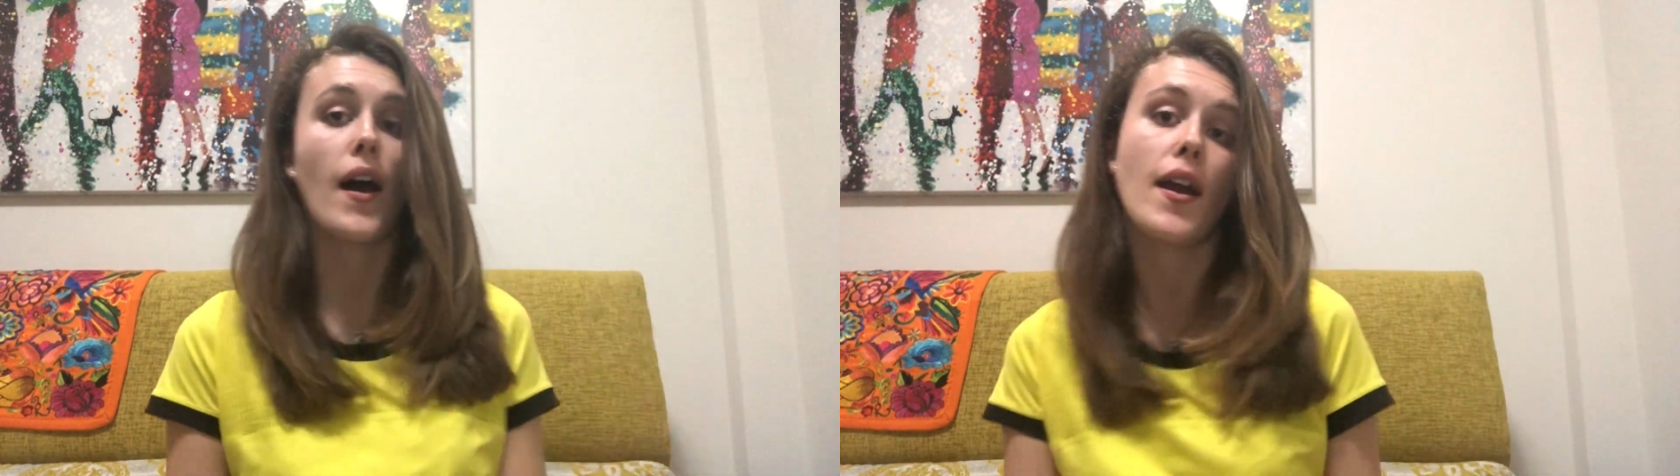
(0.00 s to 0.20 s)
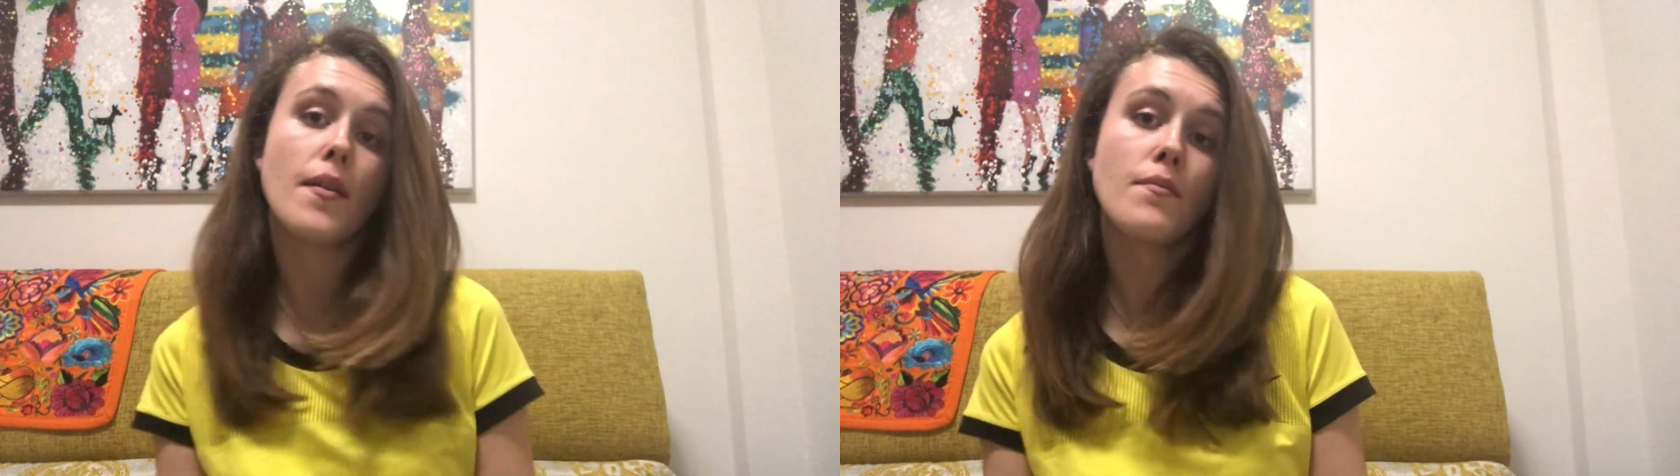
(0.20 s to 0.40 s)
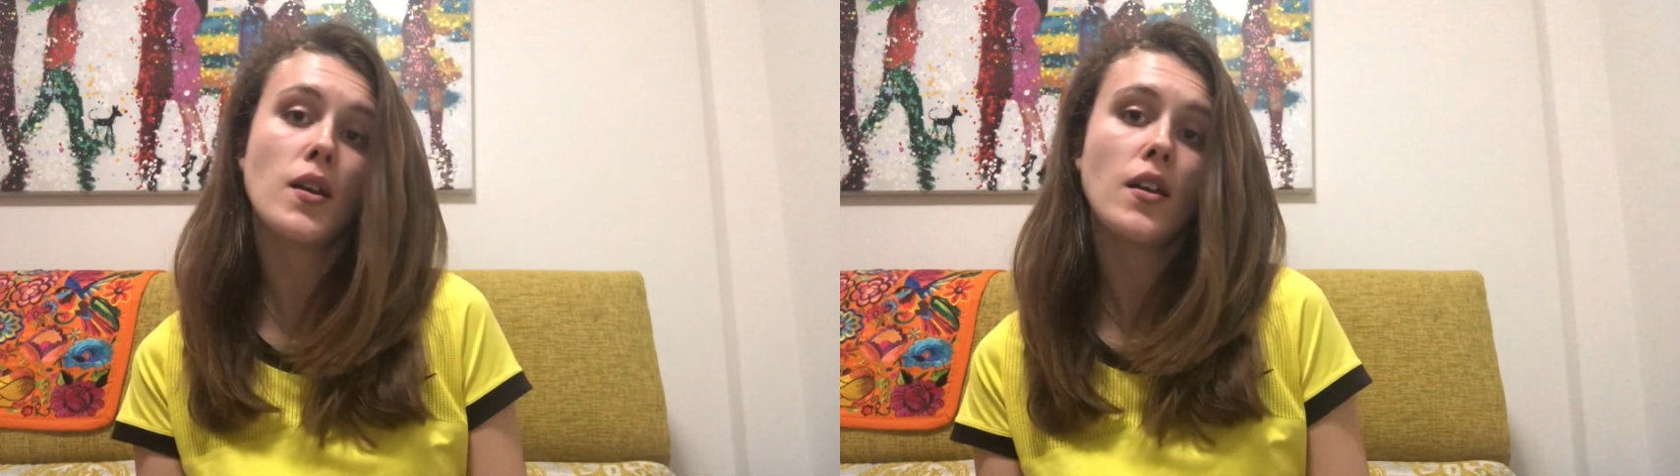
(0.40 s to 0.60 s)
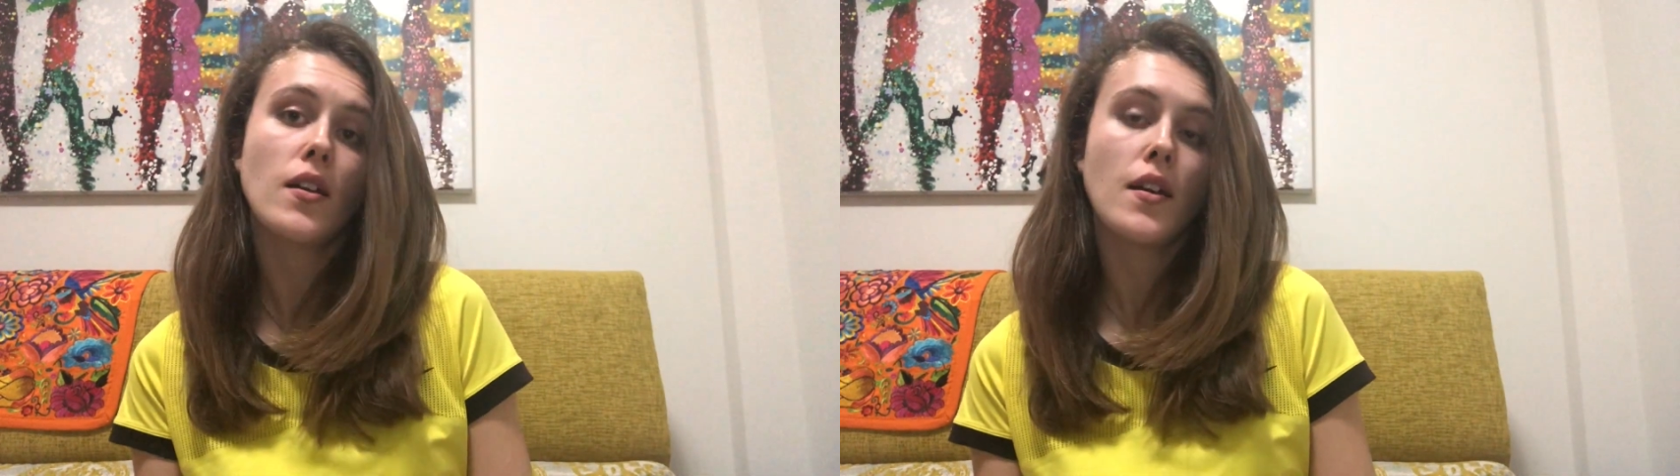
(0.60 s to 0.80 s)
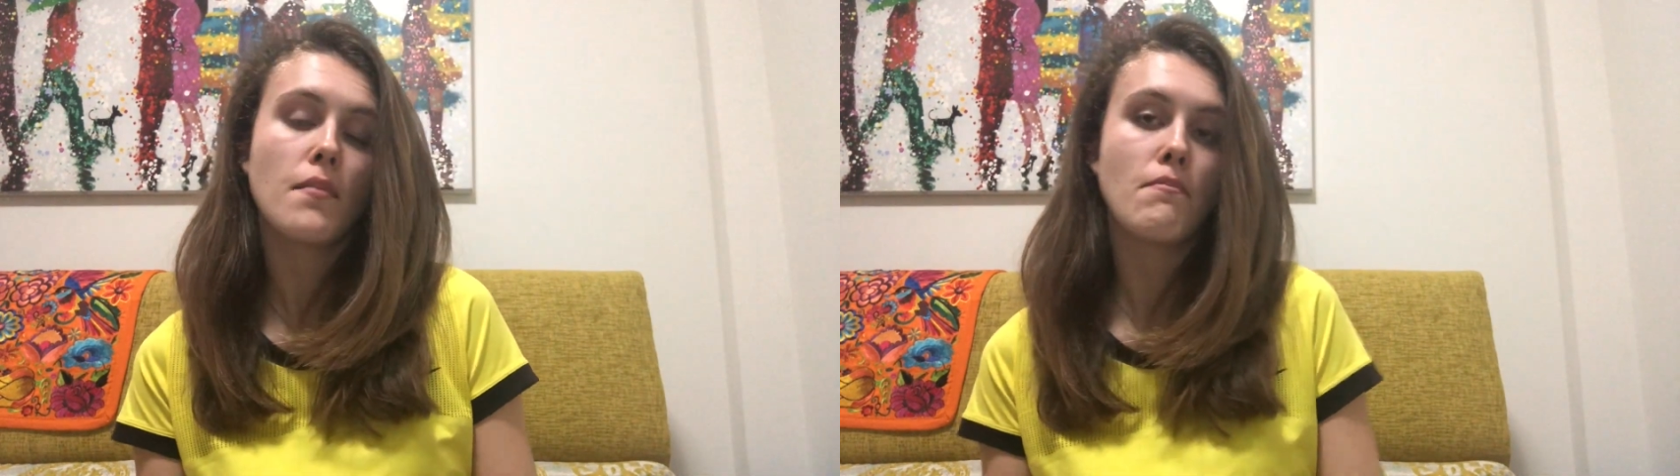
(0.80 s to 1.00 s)
I'm
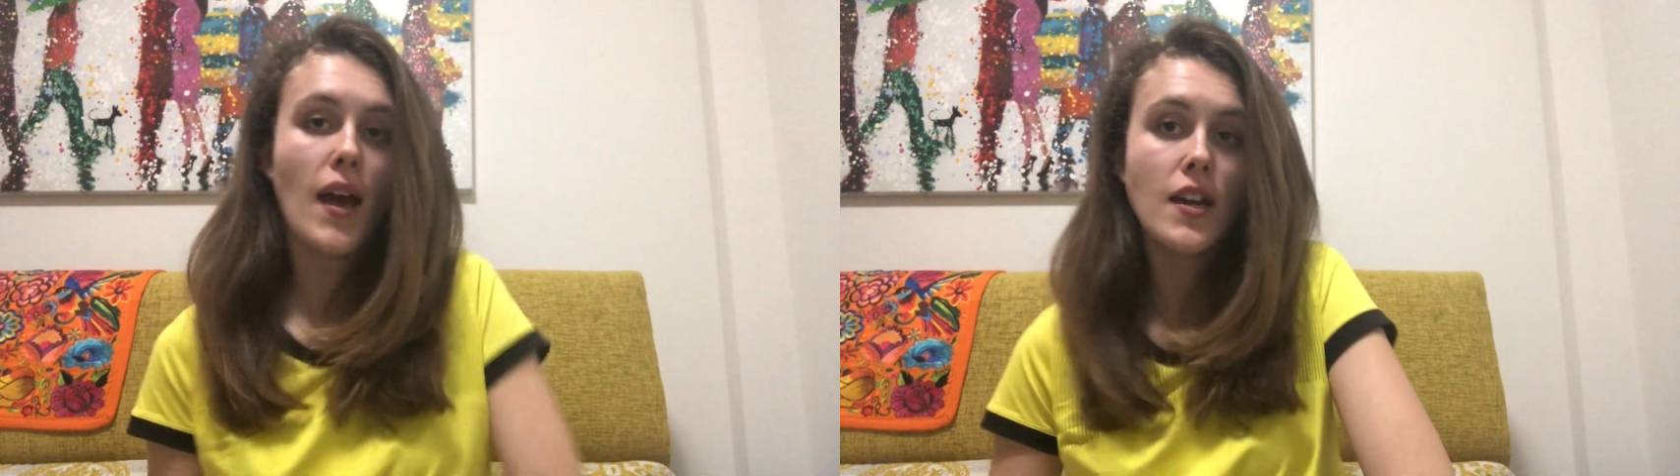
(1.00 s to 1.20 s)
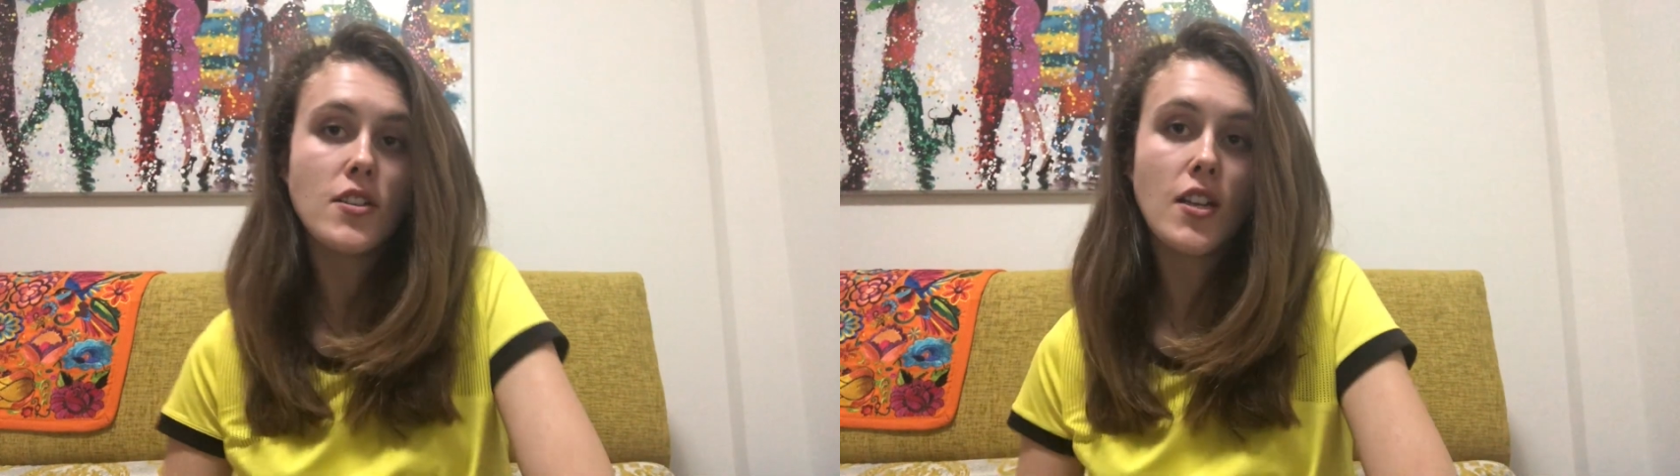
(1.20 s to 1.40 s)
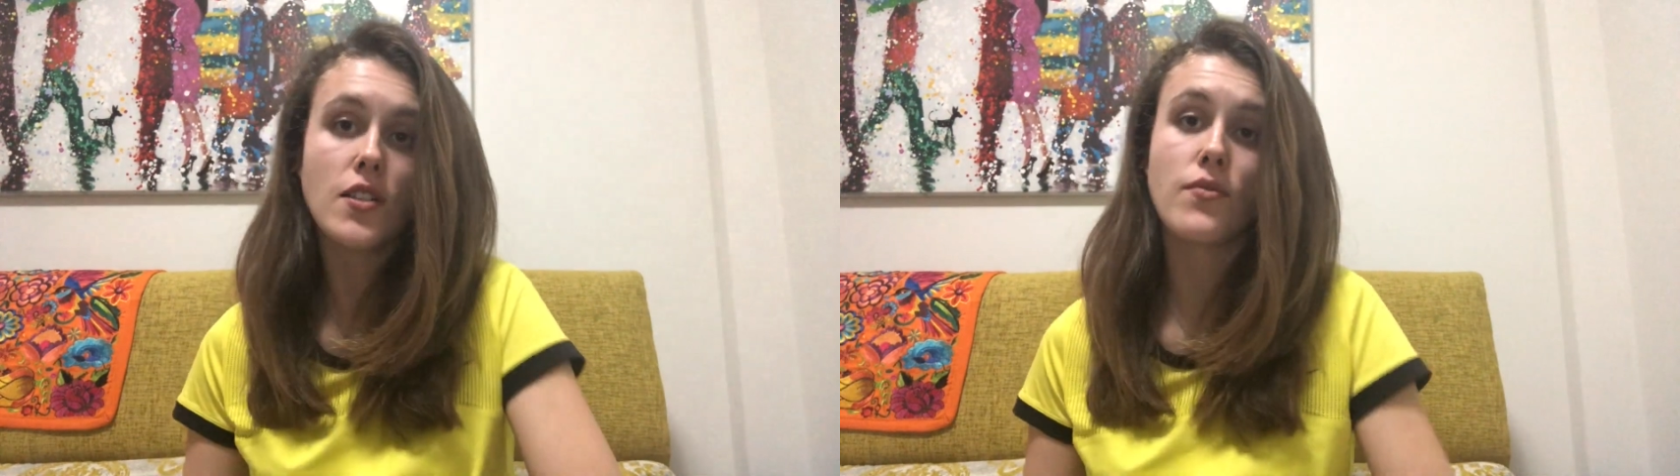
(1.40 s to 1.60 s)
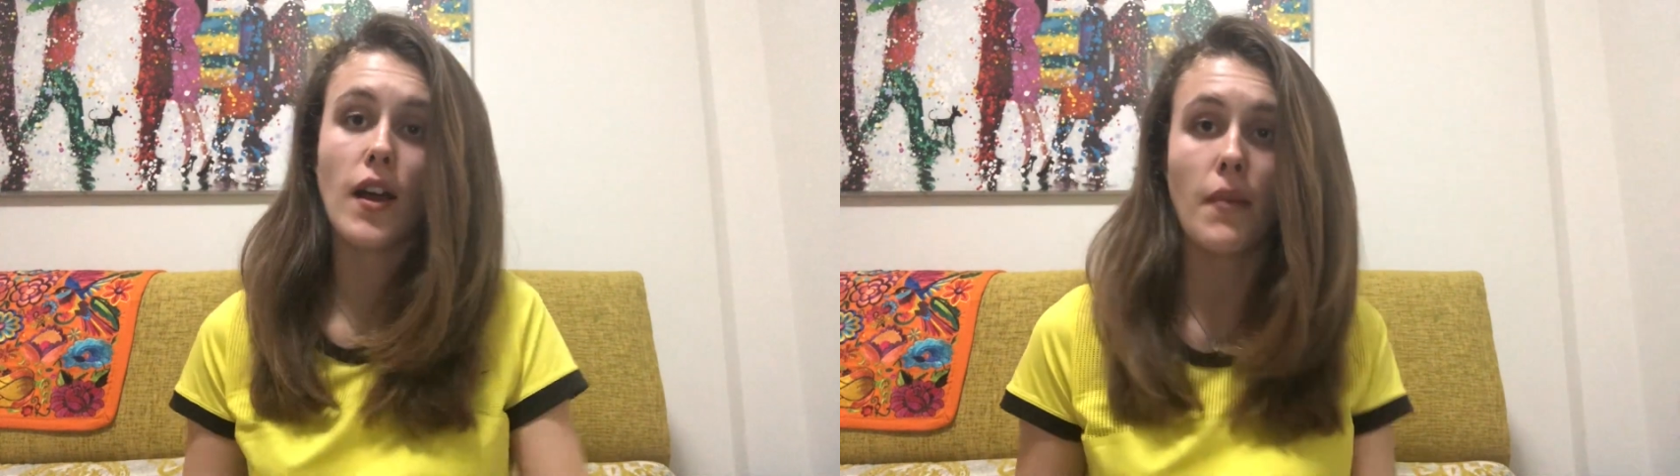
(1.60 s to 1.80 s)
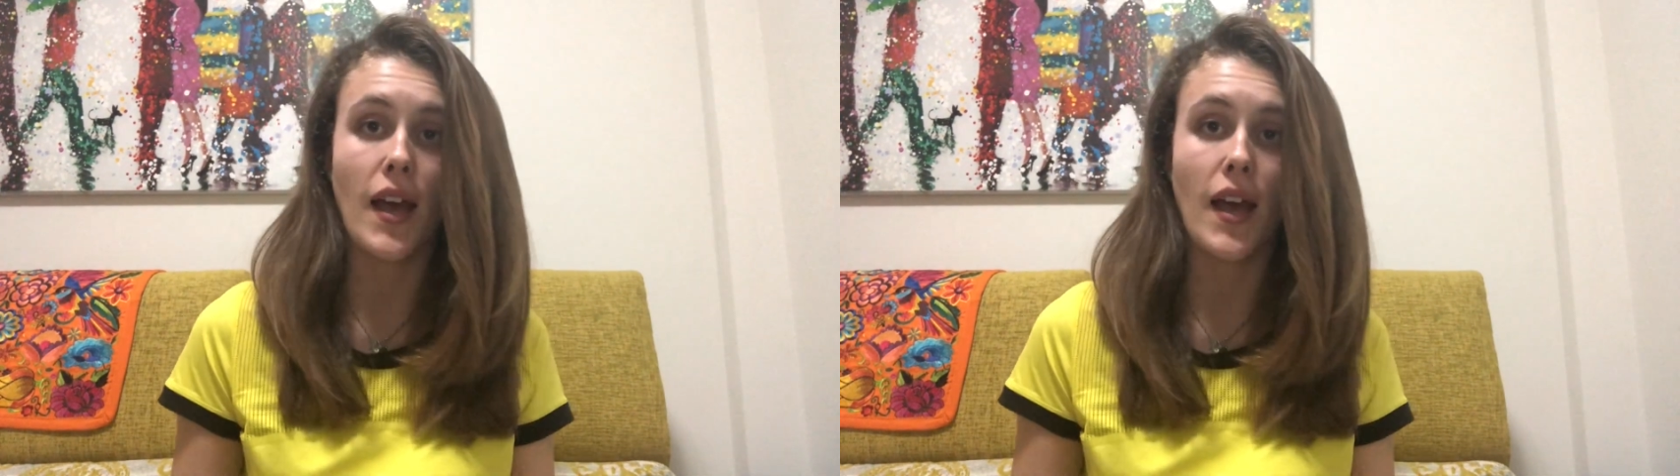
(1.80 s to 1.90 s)
managing to write my